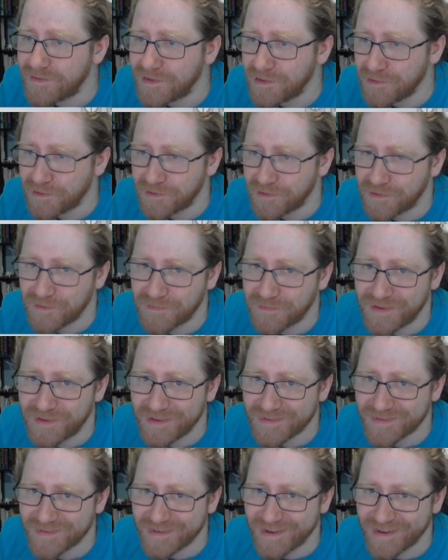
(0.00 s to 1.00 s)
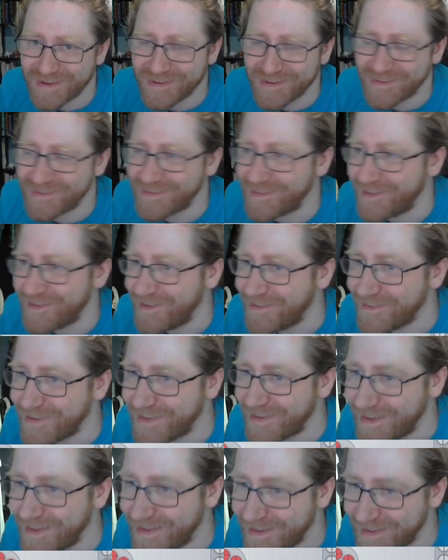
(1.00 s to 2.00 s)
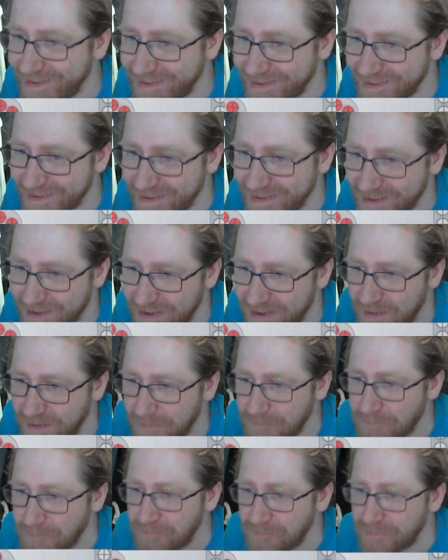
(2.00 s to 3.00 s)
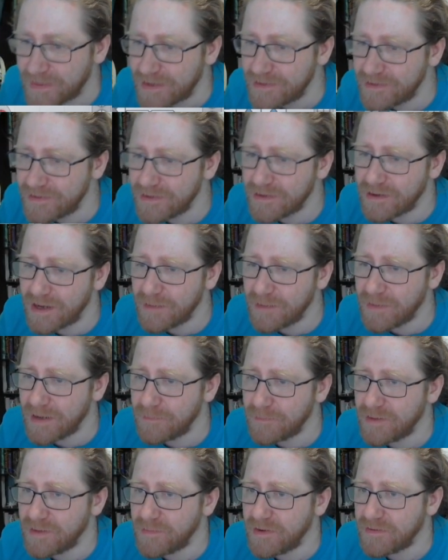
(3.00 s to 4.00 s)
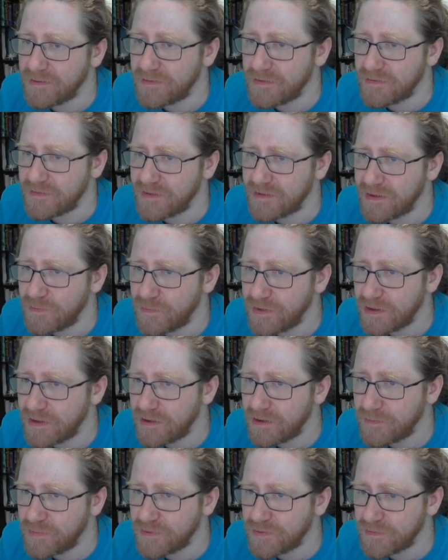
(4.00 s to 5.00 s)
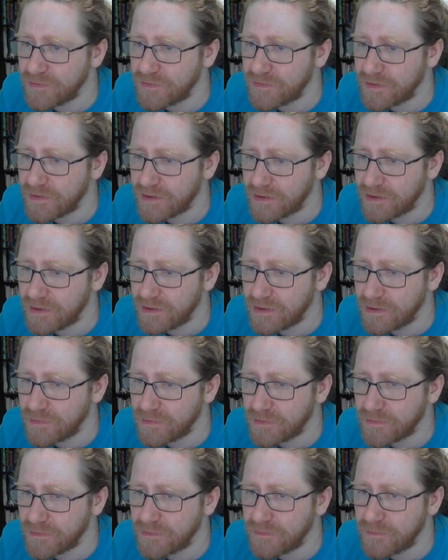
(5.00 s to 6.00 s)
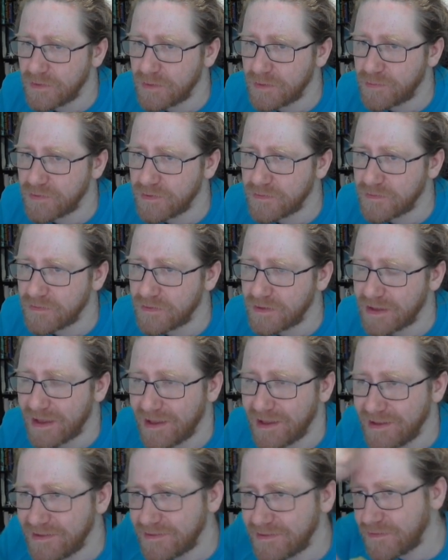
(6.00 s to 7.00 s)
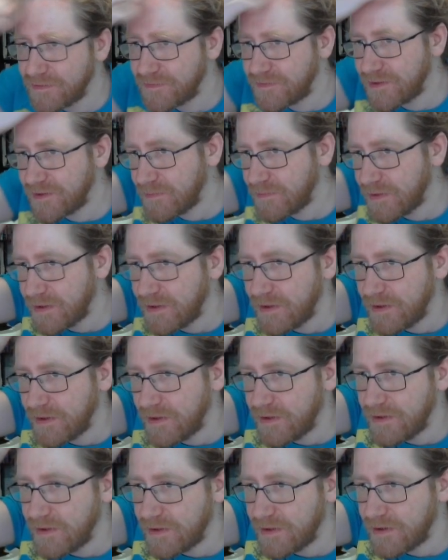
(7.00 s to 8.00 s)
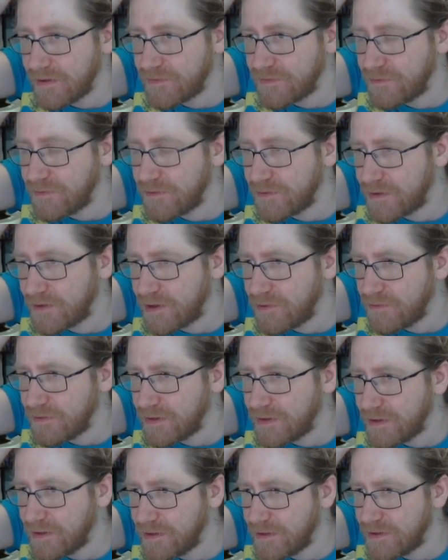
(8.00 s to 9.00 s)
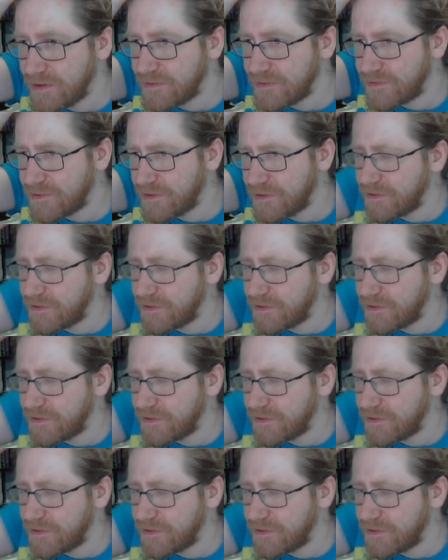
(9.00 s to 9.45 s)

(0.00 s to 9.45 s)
a lot of these guys. Okay. Yeah, I'm happy about this design. We are producing 8 of them a turn now. It's